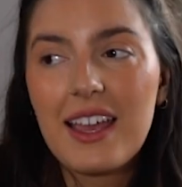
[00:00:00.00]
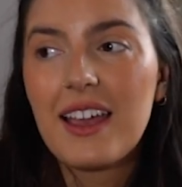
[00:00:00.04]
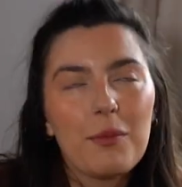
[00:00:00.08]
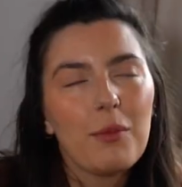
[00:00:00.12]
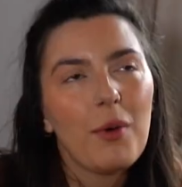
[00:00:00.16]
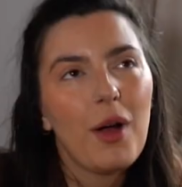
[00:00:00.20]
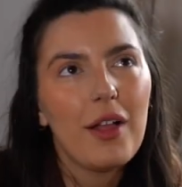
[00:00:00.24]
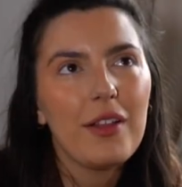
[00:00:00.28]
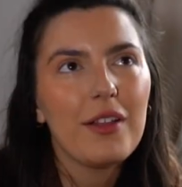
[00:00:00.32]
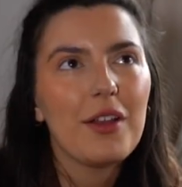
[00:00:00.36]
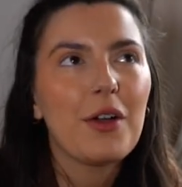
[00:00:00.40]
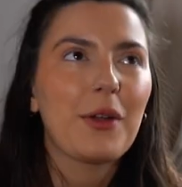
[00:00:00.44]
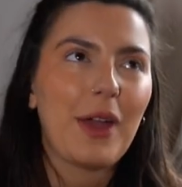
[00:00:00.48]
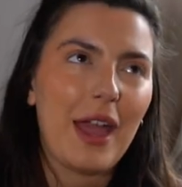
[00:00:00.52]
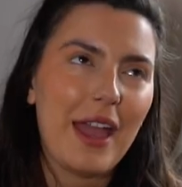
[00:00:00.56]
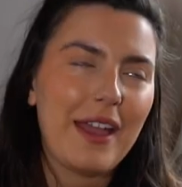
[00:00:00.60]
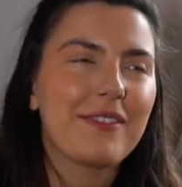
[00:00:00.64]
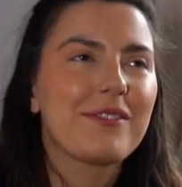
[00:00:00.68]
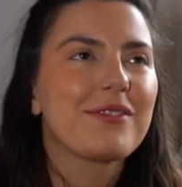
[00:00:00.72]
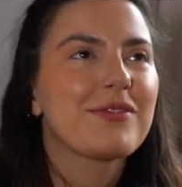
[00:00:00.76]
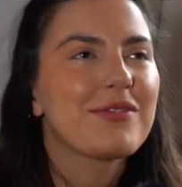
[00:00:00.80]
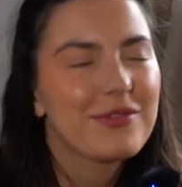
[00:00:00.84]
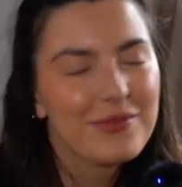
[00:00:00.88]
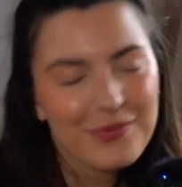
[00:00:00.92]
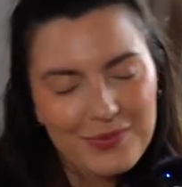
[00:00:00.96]
Well, okay,
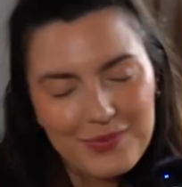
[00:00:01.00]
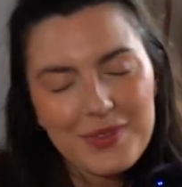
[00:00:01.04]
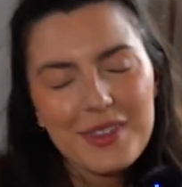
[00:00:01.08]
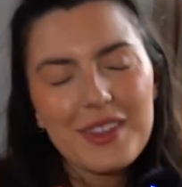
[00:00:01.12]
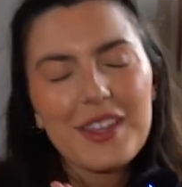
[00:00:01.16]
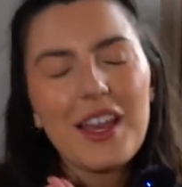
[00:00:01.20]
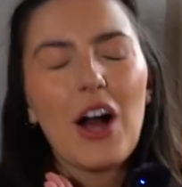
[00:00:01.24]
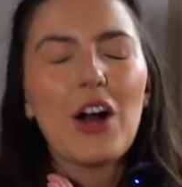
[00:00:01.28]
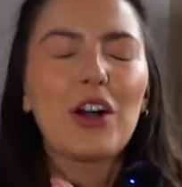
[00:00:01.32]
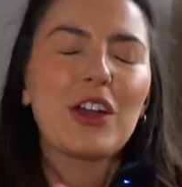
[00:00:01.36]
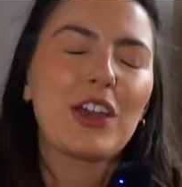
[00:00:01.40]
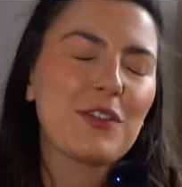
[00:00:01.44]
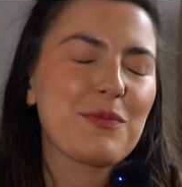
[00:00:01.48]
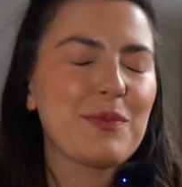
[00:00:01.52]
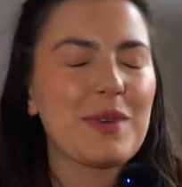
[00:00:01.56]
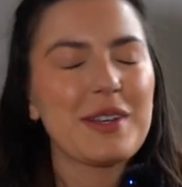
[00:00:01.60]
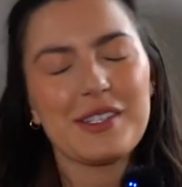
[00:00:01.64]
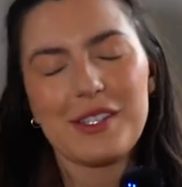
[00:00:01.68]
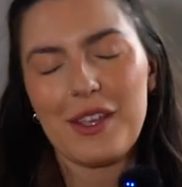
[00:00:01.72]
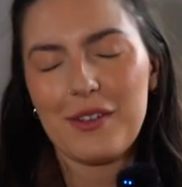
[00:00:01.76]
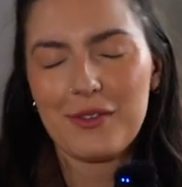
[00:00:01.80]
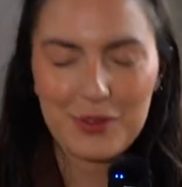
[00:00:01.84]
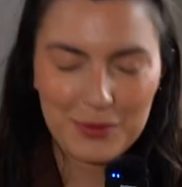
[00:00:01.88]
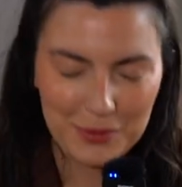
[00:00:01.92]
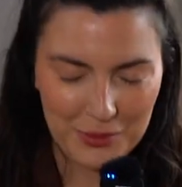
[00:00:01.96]
I'll give
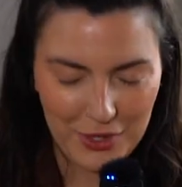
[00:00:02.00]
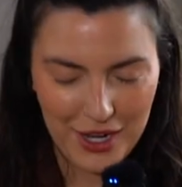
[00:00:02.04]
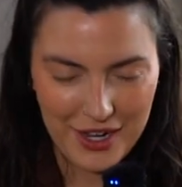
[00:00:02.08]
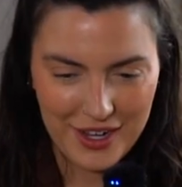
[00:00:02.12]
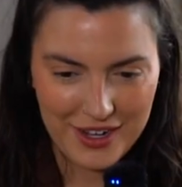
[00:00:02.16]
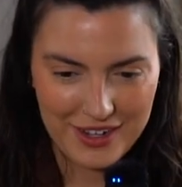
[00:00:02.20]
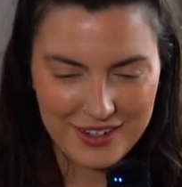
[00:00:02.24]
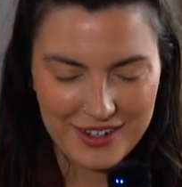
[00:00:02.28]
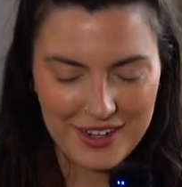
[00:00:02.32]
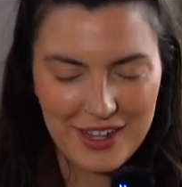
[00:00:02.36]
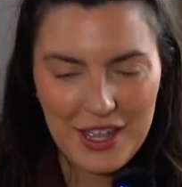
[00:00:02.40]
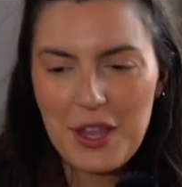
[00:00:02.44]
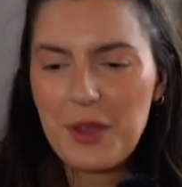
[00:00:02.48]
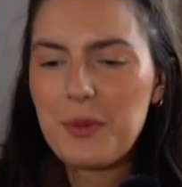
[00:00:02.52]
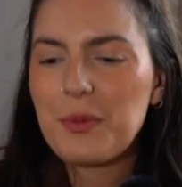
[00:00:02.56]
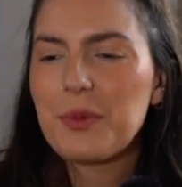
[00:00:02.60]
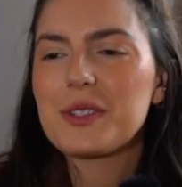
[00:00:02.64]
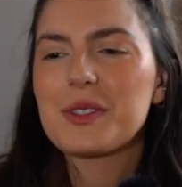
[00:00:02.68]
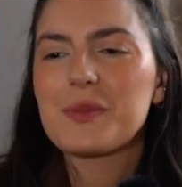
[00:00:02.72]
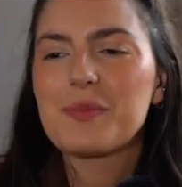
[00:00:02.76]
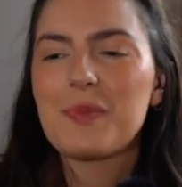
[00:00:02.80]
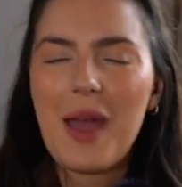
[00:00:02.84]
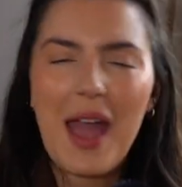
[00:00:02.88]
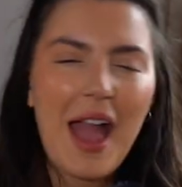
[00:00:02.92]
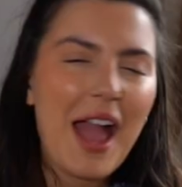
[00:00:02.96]
myself some credit. It
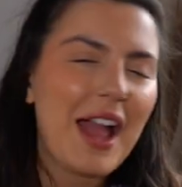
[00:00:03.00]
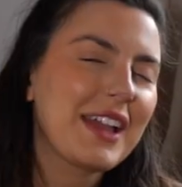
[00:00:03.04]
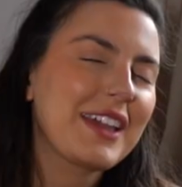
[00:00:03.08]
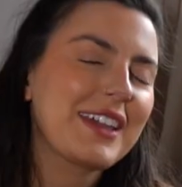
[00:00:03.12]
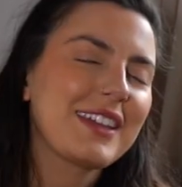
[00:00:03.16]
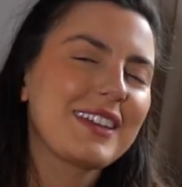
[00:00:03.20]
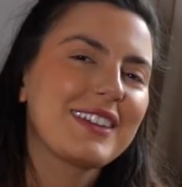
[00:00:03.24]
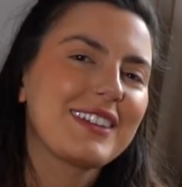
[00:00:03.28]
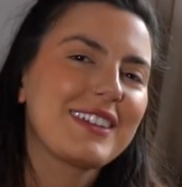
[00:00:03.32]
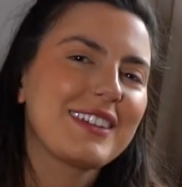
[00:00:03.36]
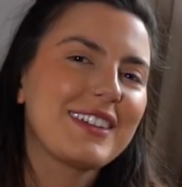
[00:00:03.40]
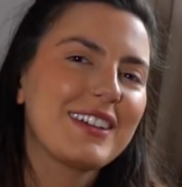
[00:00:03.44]
was back